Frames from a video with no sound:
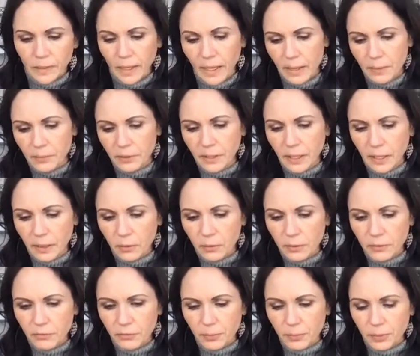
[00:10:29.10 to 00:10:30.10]
And we're not
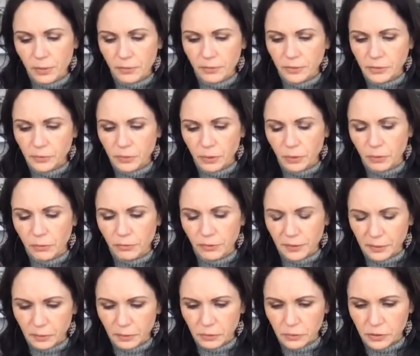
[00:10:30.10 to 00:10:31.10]
going for perfect, we're going for
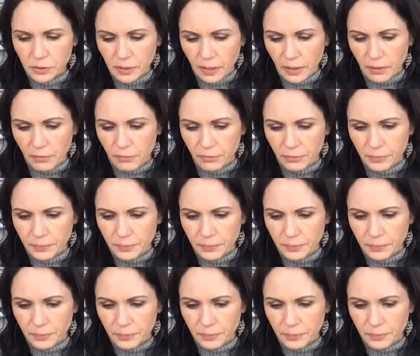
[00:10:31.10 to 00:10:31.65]
close enough.